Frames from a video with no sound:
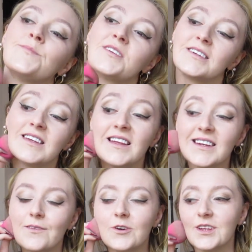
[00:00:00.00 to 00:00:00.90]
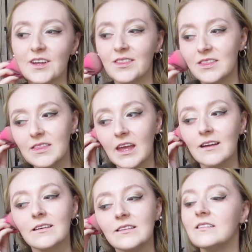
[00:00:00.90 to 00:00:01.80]
It's not like I want like a
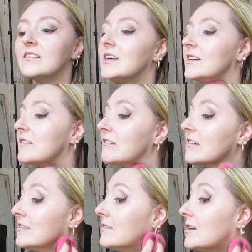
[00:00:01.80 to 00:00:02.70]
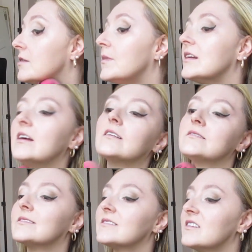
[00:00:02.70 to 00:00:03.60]
thick layer on my neck,
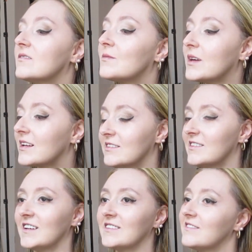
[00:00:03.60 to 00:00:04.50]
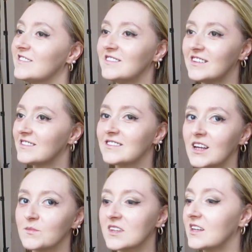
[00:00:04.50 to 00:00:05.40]
just enough to make it look like
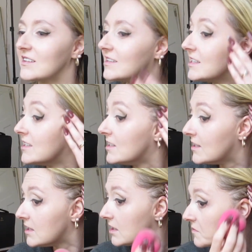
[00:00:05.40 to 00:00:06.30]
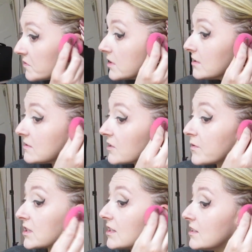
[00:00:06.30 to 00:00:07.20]
same skin. And please don't
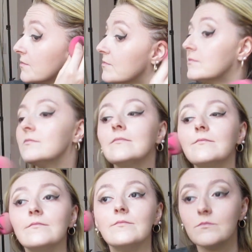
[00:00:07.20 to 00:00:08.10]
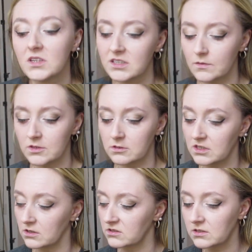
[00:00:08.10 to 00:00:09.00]
forget to blend up your
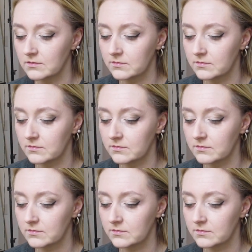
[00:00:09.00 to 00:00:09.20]
ears.